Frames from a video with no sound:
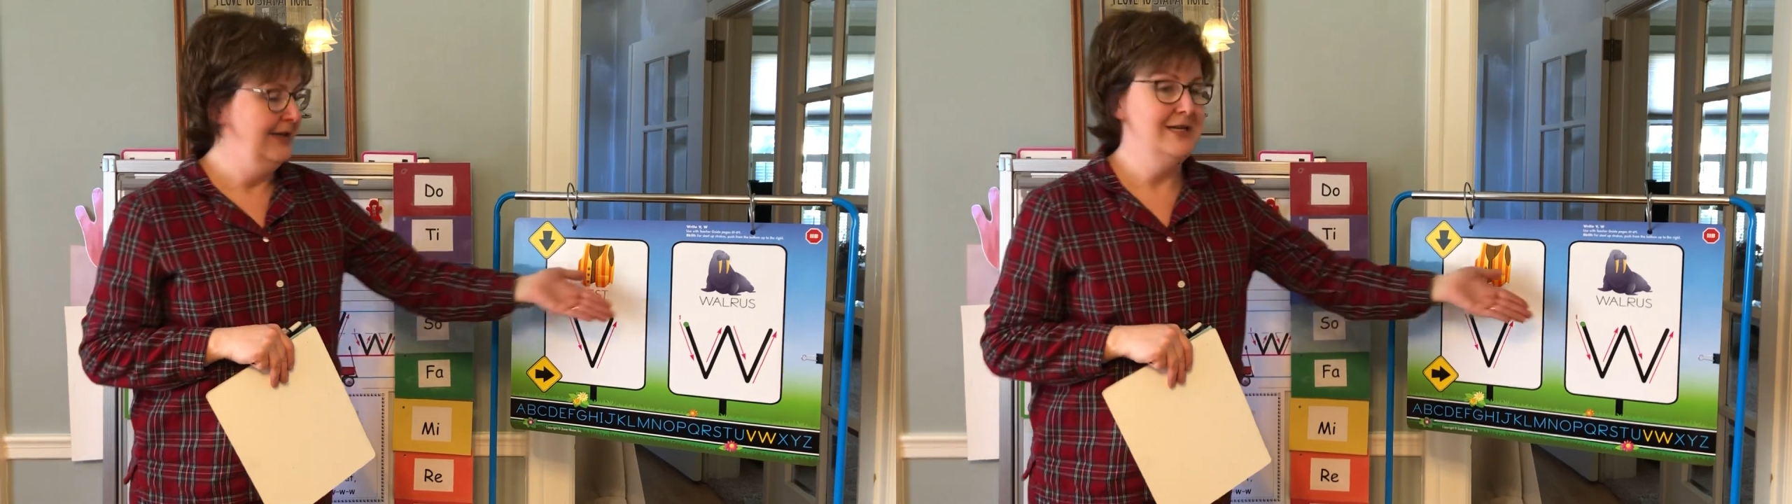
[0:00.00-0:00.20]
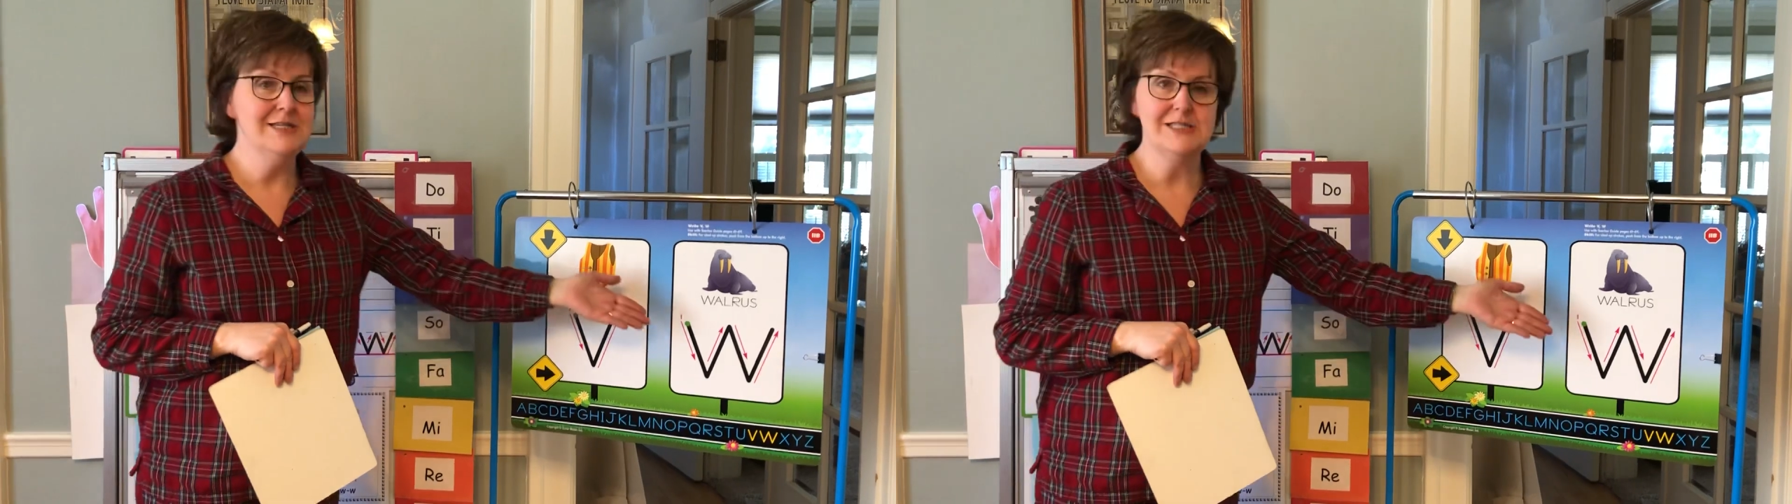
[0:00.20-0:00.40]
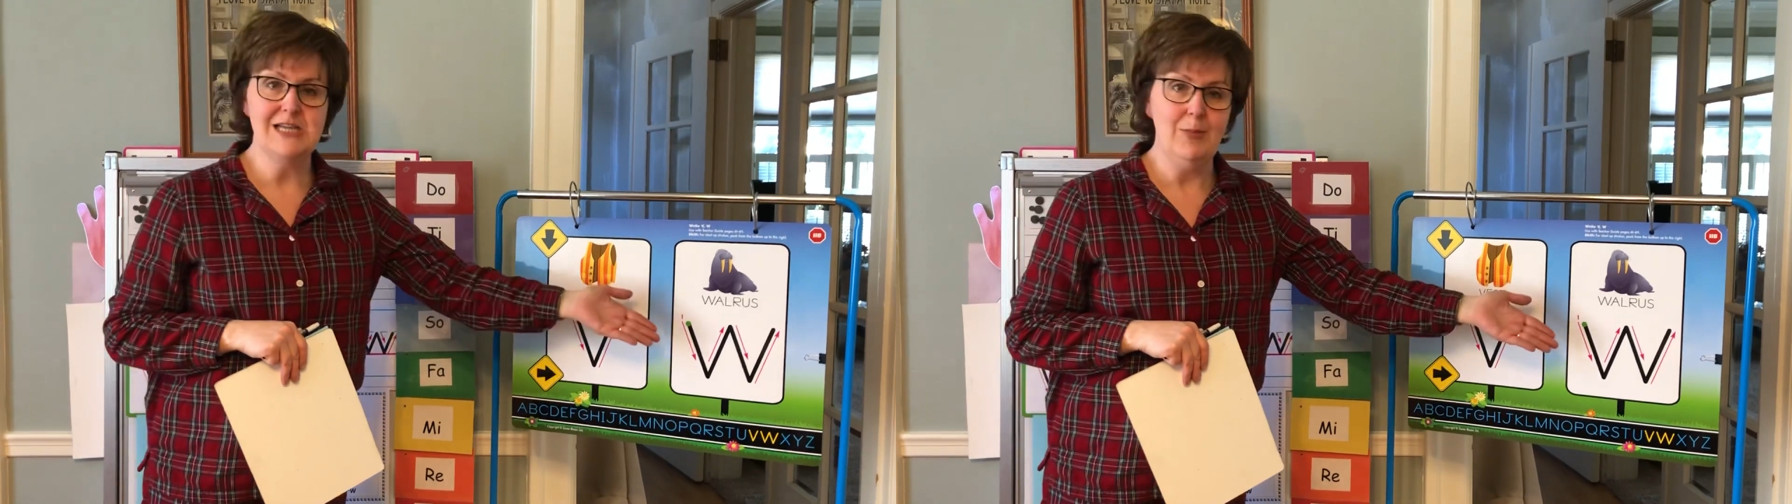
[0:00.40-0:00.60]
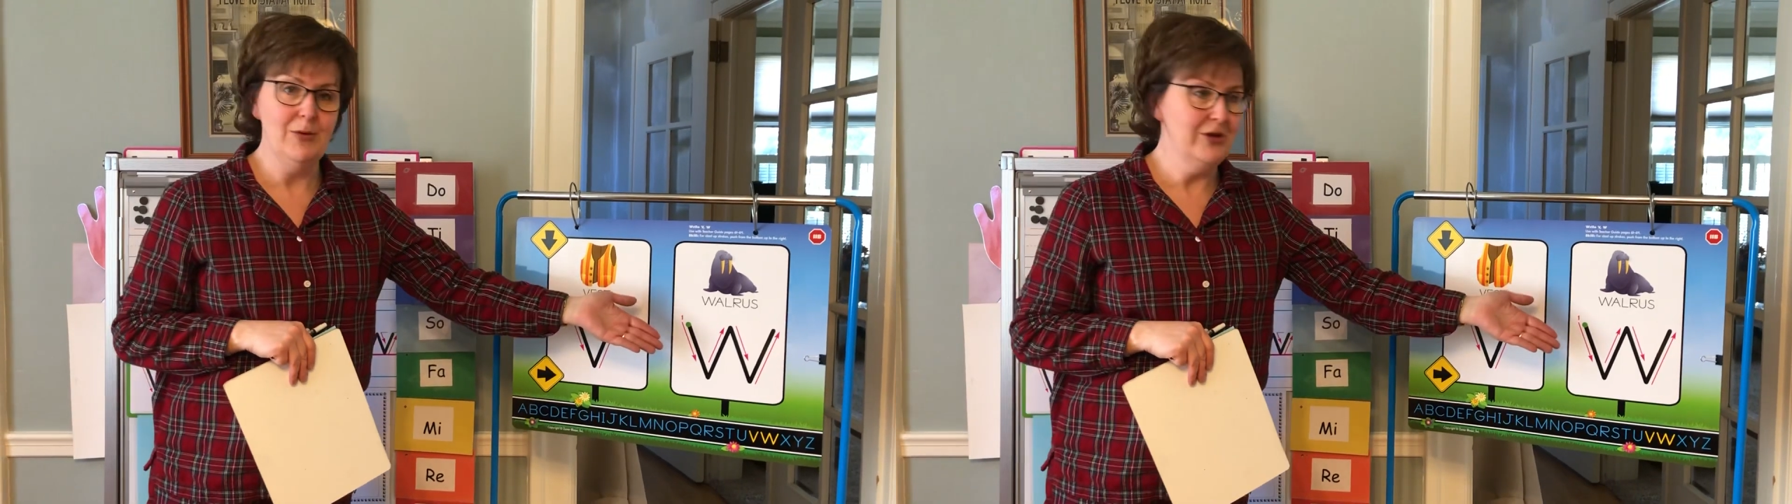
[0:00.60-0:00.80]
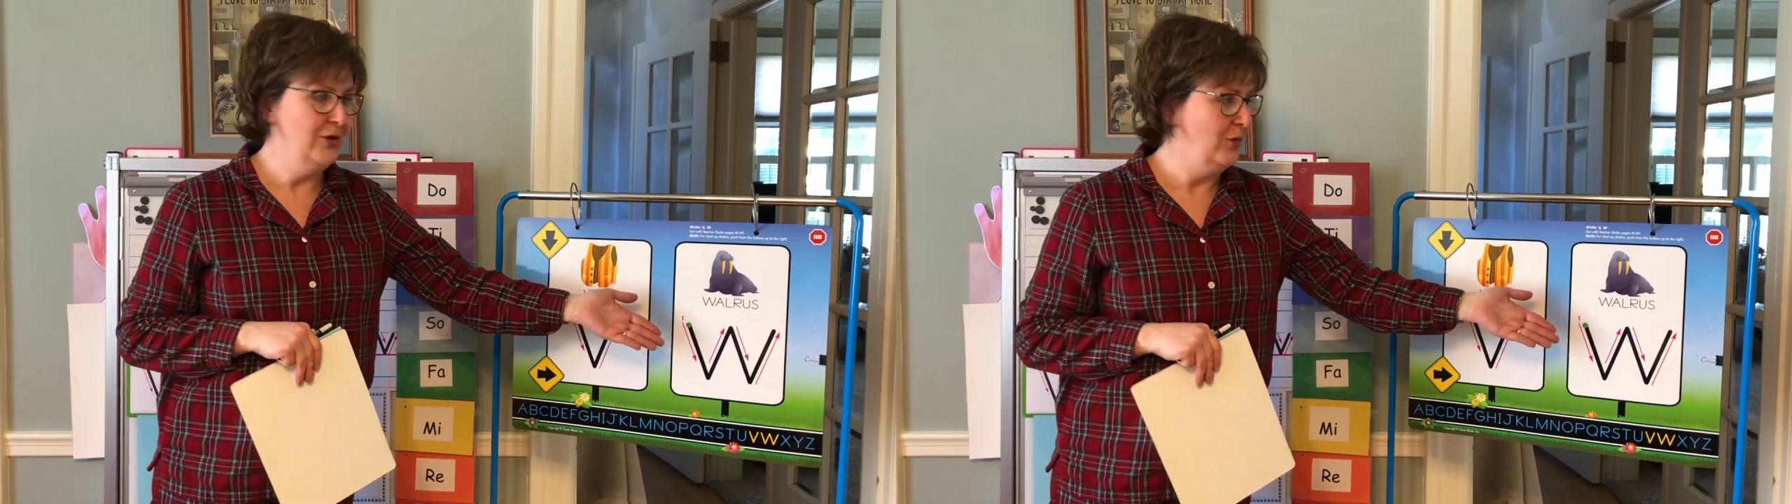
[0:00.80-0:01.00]
is
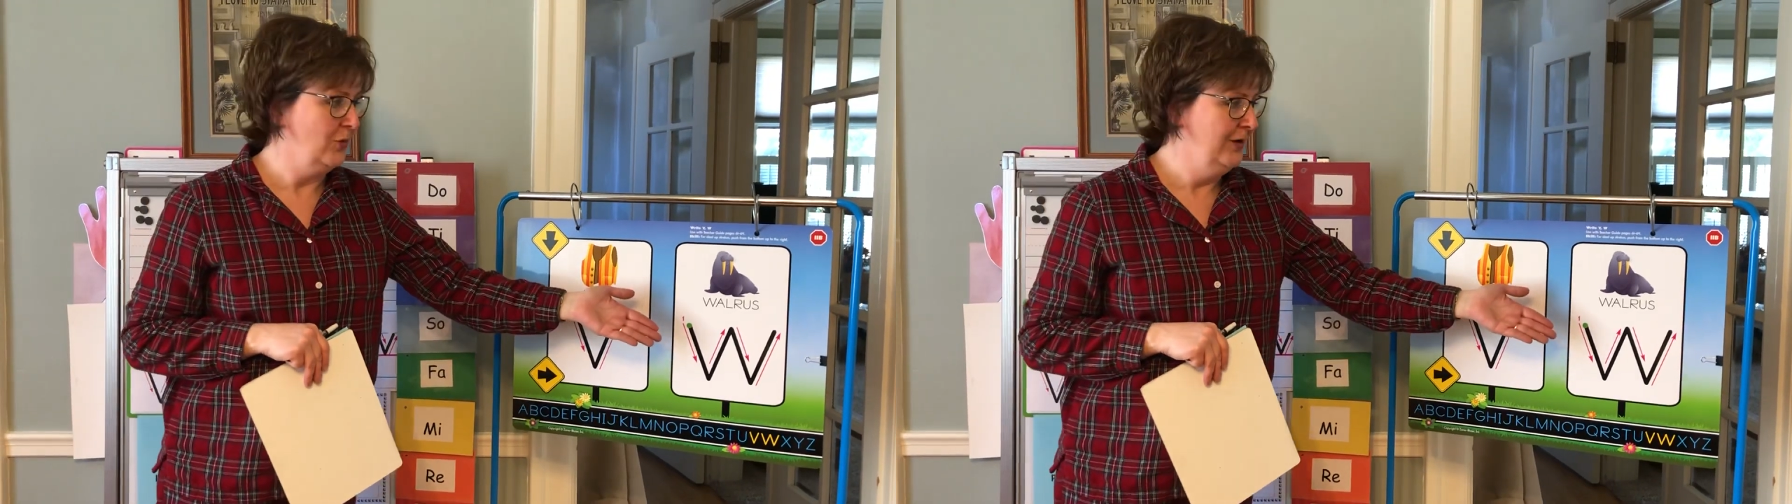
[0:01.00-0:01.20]
W.